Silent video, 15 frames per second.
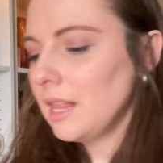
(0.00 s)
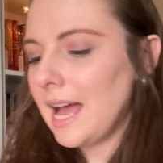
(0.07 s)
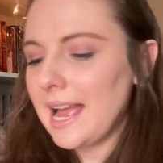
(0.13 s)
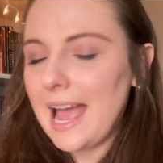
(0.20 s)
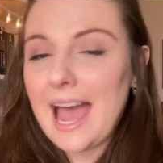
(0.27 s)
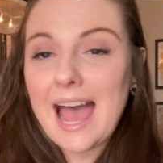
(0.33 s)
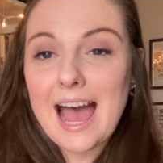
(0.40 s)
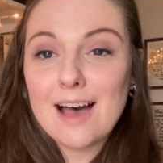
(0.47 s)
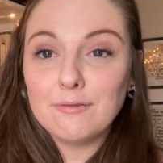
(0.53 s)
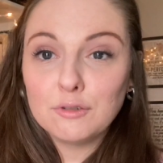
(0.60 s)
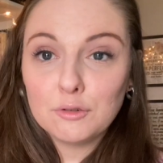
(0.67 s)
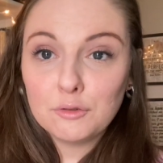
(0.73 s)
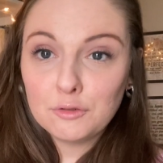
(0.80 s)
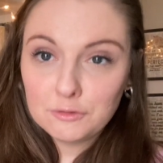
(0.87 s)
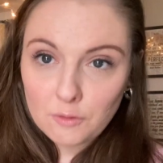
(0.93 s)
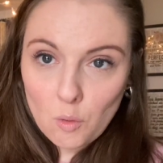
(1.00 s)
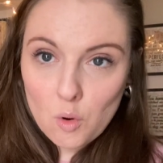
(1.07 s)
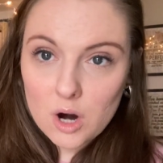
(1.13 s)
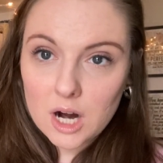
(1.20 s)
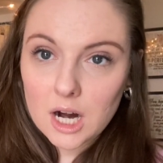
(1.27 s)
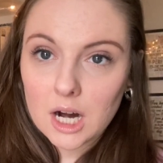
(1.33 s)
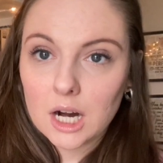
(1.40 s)
I have
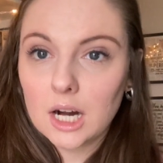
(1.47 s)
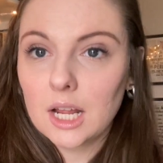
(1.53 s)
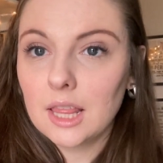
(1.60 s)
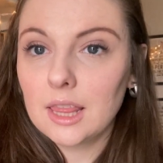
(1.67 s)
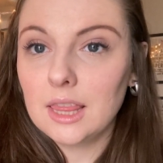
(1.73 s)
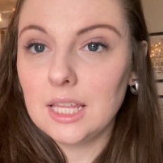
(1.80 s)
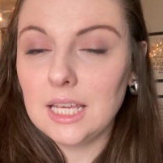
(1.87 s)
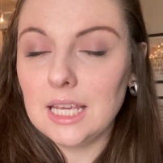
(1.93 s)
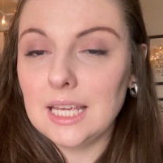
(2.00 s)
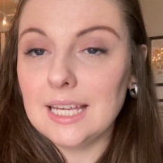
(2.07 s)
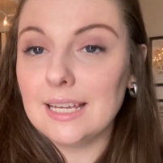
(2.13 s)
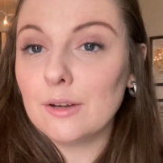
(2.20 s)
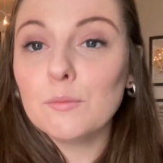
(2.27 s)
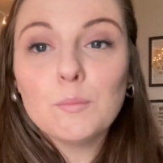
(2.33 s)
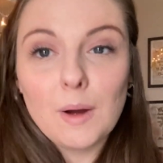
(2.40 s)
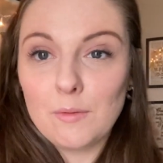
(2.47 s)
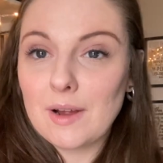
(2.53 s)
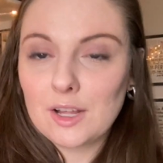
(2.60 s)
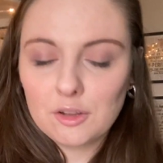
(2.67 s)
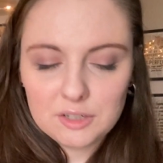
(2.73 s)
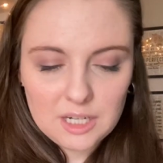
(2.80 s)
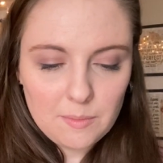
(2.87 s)
for the my
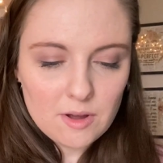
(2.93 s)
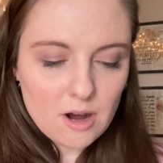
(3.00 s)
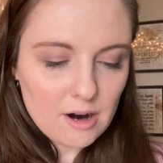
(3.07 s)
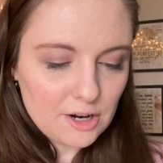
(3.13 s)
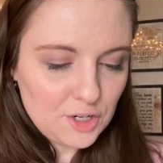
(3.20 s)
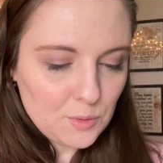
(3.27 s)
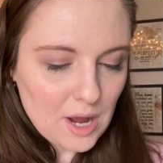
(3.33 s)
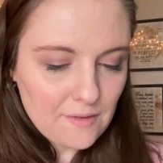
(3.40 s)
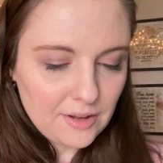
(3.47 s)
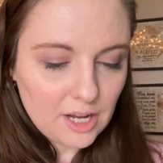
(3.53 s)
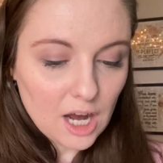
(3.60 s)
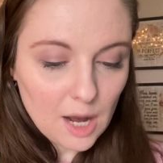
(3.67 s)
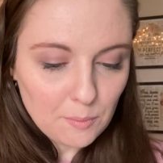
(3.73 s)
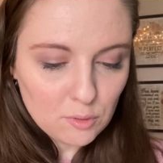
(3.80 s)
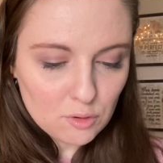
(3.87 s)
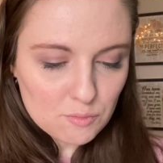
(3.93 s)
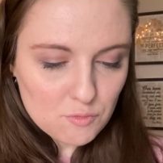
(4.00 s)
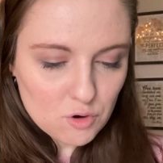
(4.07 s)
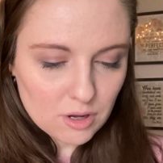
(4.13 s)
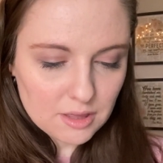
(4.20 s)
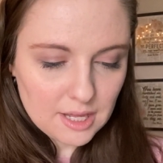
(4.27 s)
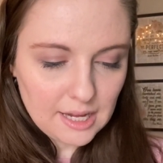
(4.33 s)
regular TBR. I do have a couple
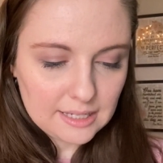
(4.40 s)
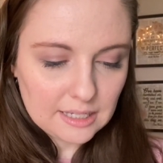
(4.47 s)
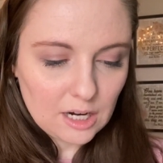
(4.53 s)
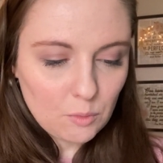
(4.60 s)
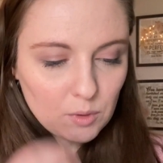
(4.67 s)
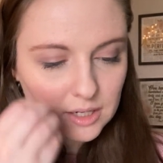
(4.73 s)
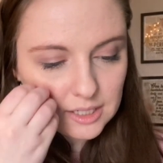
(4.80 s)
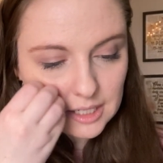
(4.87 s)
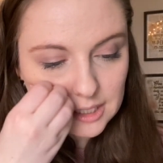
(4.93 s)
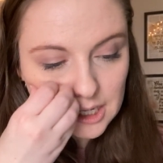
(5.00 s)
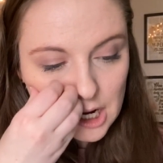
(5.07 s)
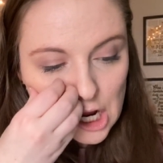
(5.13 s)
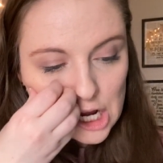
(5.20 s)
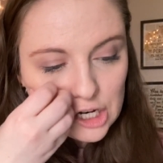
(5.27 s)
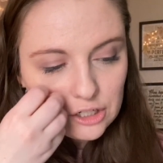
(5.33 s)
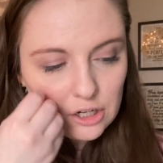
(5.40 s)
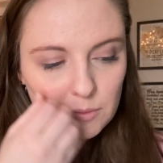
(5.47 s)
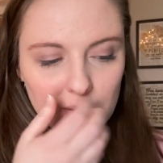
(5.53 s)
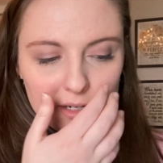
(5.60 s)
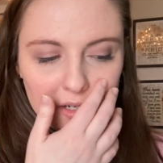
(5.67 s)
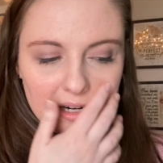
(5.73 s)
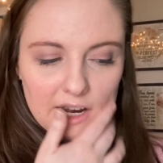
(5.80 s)
more things that I wanted to
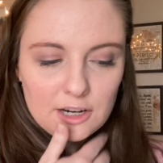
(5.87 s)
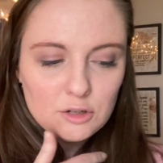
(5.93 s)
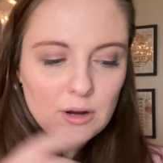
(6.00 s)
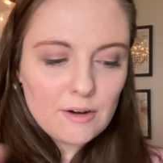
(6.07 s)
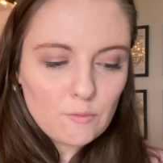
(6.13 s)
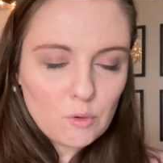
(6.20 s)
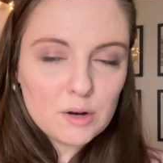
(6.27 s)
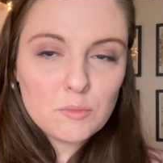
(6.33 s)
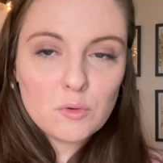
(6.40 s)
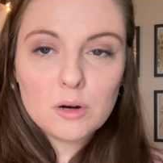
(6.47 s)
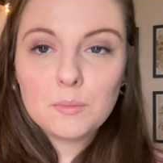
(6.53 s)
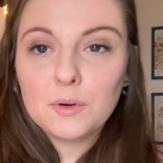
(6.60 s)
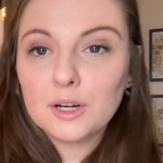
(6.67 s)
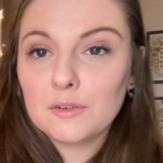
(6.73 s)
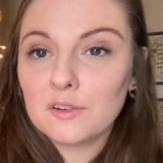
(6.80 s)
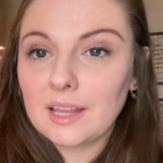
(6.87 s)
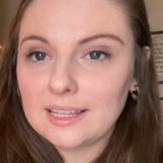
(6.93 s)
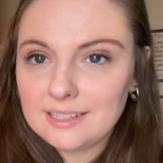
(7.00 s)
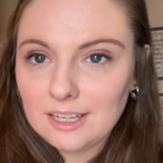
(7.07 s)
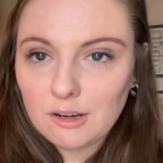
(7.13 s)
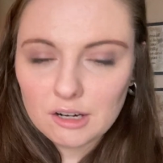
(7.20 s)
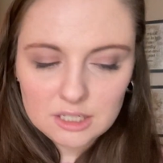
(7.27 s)
mention. I do have one more book for that
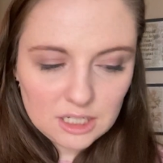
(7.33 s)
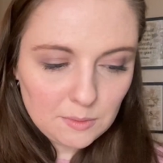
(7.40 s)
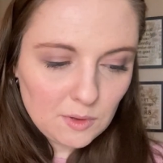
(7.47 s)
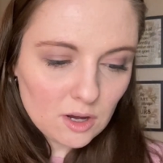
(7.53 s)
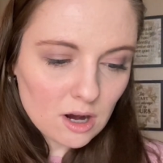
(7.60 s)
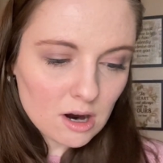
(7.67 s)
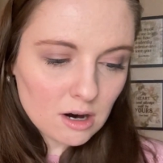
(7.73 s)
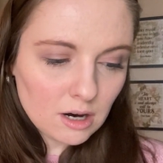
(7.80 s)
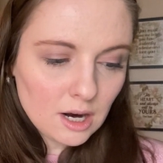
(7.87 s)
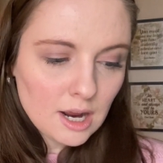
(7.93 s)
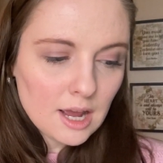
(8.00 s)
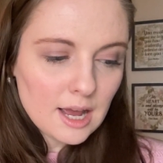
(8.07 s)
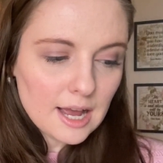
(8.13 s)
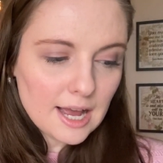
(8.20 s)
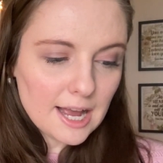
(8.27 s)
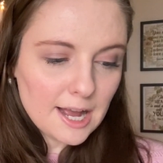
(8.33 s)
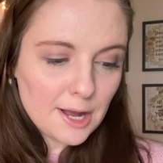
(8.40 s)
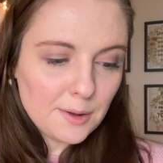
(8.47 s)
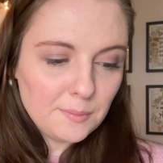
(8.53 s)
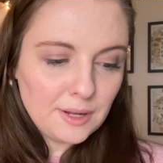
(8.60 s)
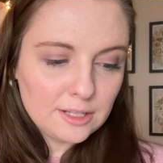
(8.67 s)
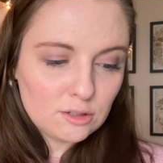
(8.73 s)
secret TBR.
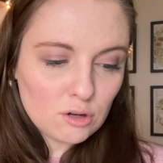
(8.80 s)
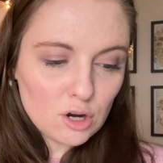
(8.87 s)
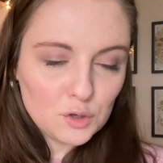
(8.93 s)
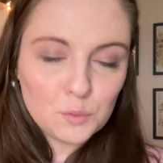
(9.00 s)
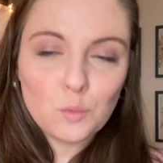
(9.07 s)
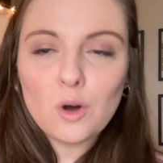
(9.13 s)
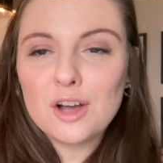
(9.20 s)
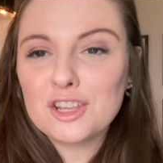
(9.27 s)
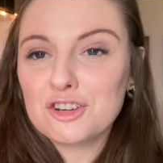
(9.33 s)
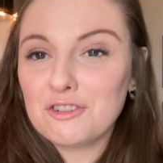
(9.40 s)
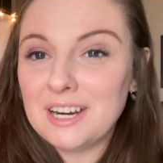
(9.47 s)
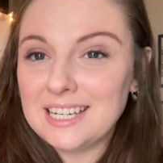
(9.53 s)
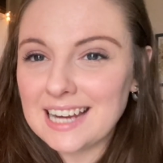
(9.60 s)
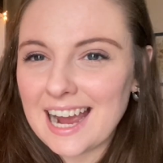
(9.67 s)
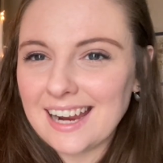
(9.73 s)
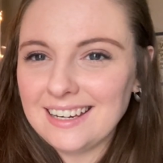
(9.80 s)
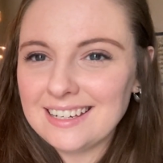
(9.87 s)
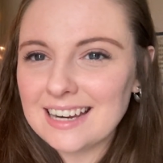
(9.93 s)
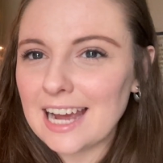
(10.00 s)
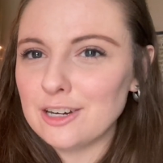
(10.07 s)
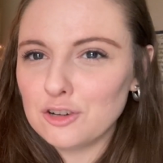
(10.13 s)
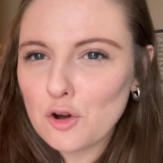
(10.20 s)
Um, it's called Wall Street Titan.
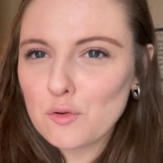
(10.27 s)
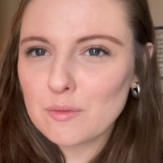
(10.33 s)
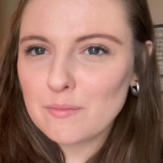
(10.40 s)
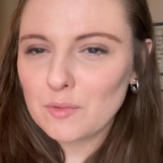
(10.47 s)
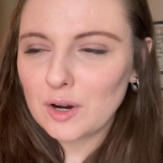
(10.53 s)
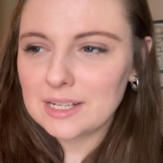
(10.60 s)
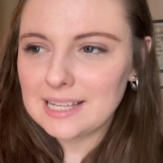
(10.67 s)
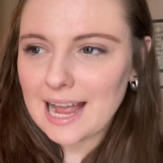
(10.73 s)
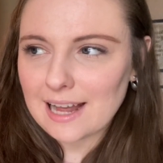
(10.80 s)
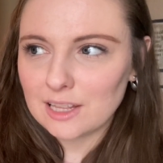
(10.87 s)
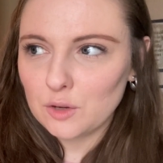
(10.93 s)
I don't remember exactly